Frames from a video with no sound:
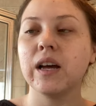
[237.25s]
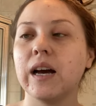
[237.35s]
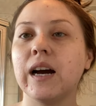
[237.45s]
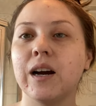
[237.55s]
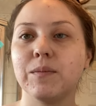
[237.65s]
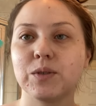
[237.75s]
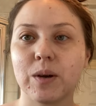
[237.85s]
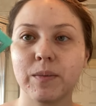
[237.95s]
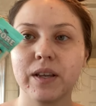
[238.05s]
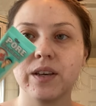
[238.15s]
So I'm
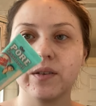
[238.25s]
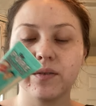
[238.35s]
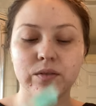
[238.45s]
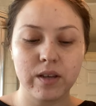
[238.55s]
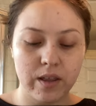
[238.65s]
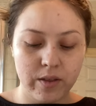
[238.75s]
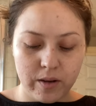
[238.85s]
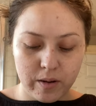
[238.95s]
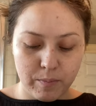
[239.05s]
gonna use the